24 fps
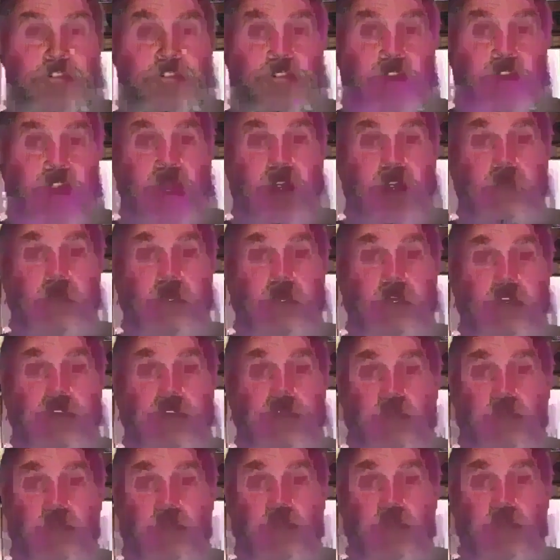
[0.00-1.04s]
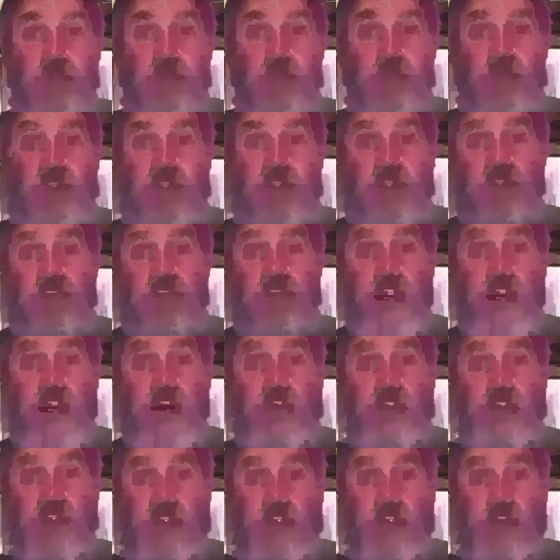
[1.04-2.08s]
portion would, would be not the
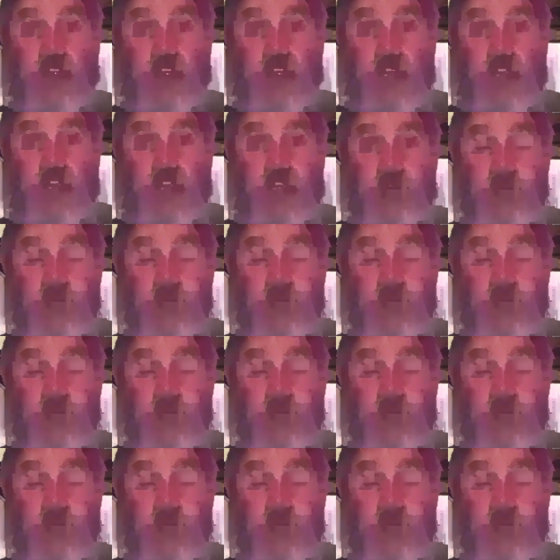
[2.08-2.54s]
wilderness.